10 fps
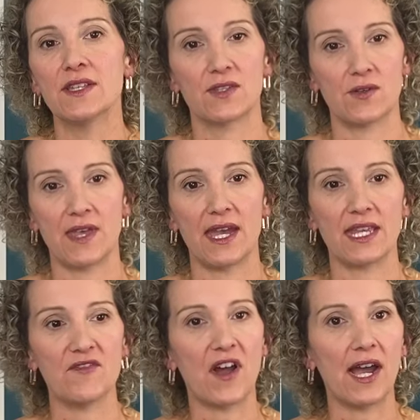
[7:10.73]
so
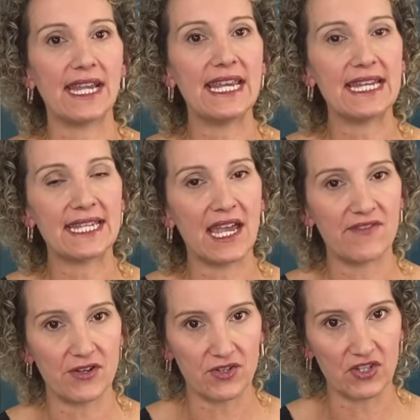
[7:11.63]
that if I needed to have
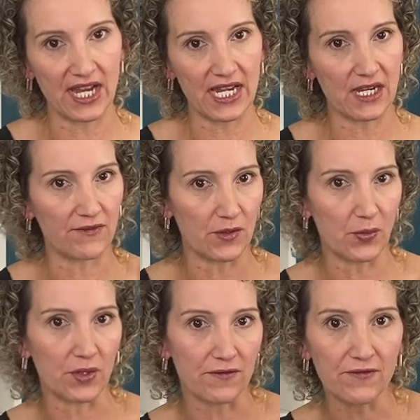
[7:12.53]
an understanding of your
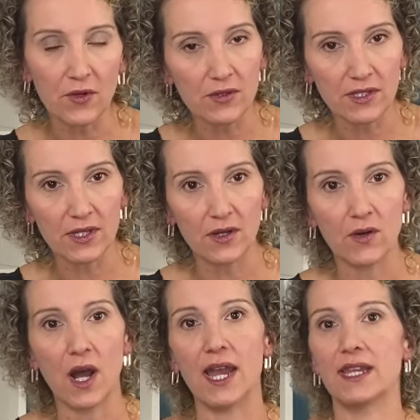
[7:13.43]

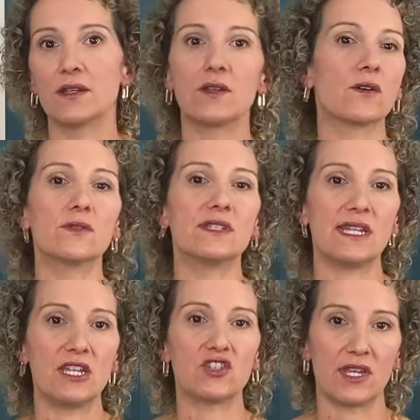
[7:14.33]
portfolio, I could go
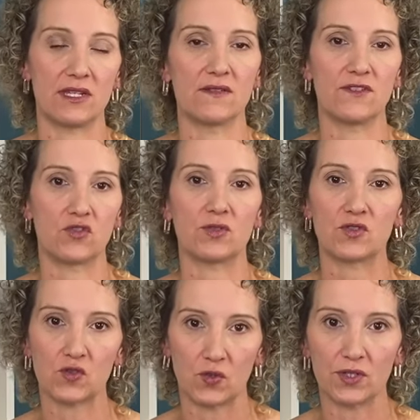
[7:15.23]
to each individual
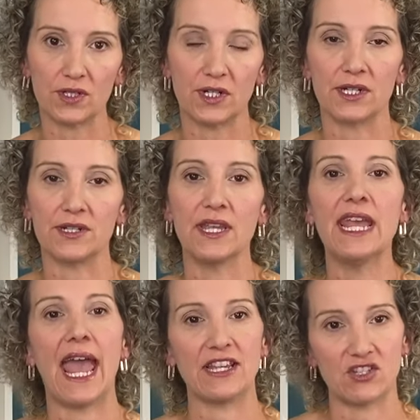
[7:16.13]
scorecard
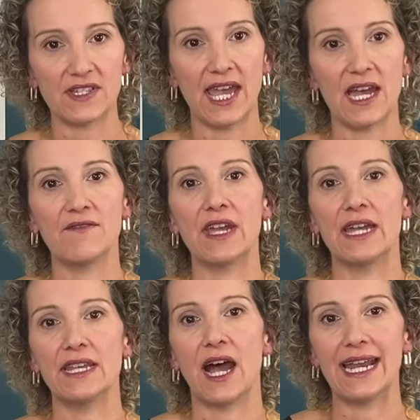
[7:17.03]
and just have
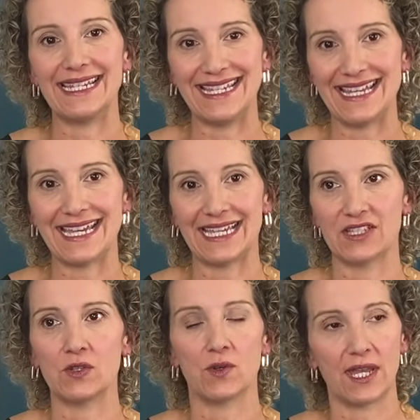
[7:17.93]
an idea as
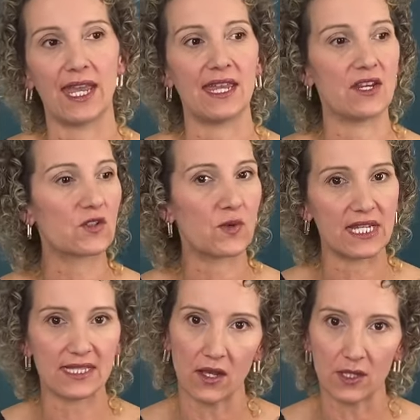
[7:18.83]
to, okay, here's what
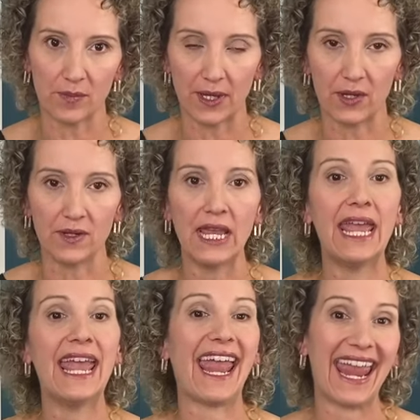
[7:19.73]
it's all about.
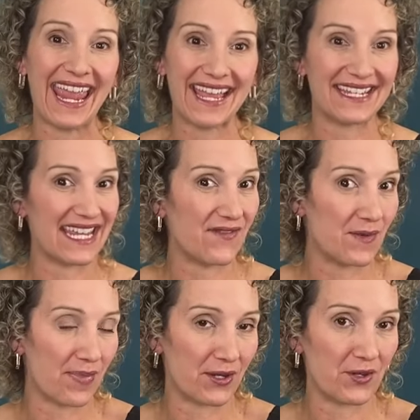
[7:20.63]
And
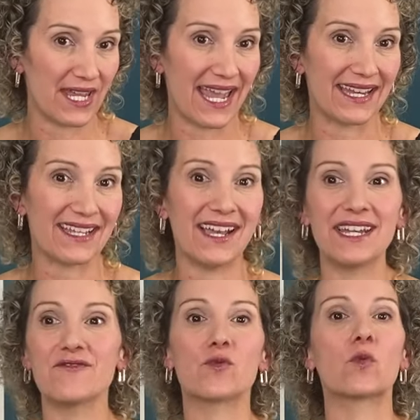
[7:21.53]
even better yet,
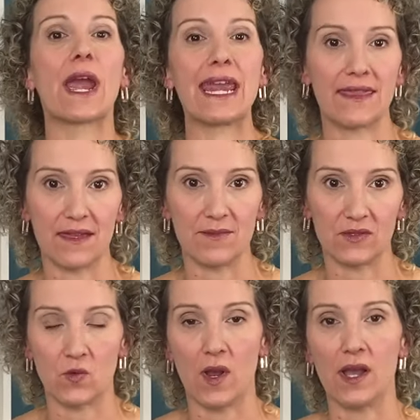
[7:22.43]
kind of rank them
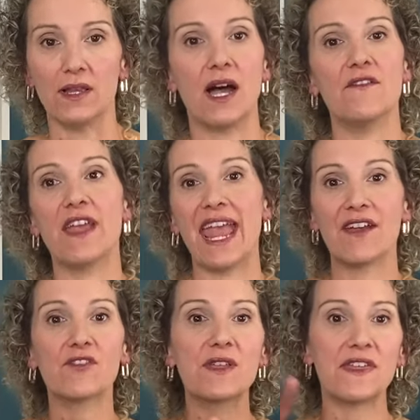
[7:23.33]
as well. Of
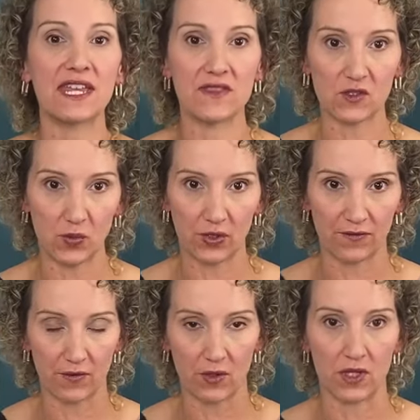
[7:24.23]
everything in this
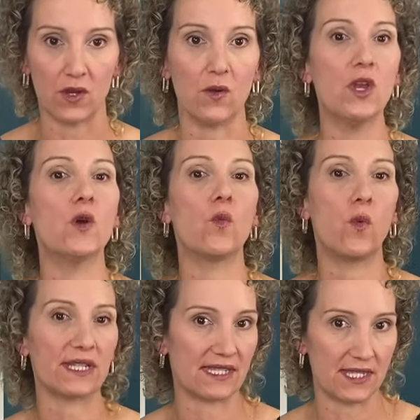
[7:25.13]
portfolio,
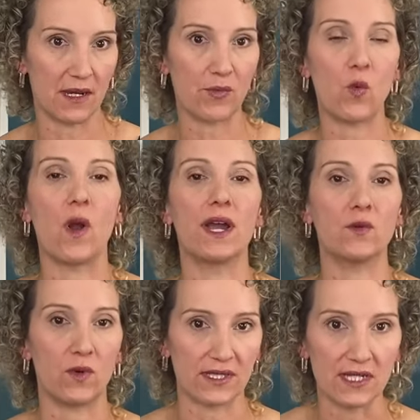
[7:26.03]
what's the number
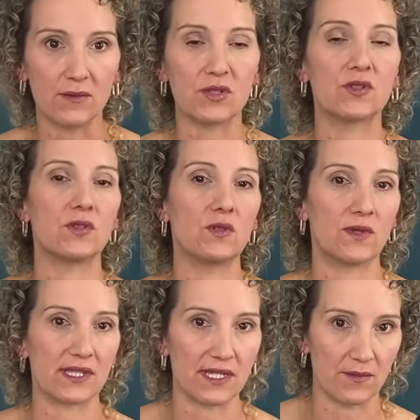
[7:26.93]
one, what's the number two,
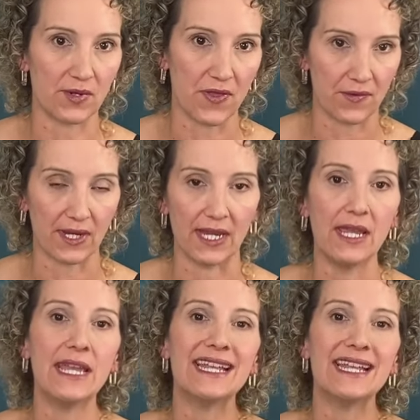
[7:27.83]
what's the number three?